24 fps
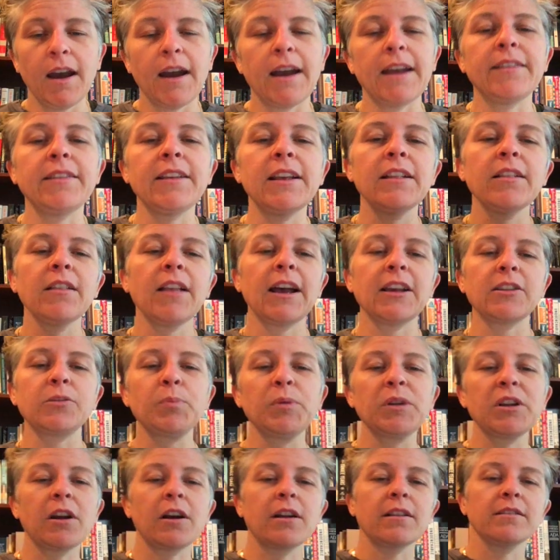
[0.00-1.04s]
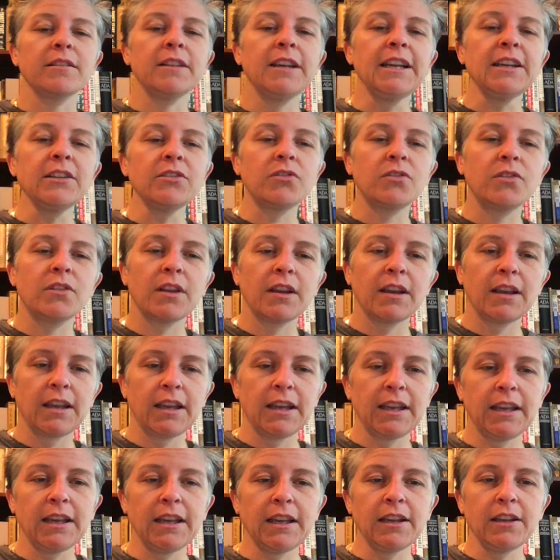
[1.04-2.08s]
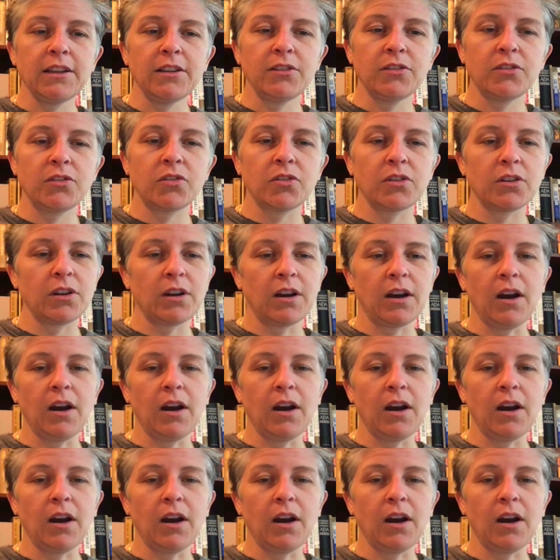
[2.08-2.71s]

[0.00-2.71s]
And then last but not least is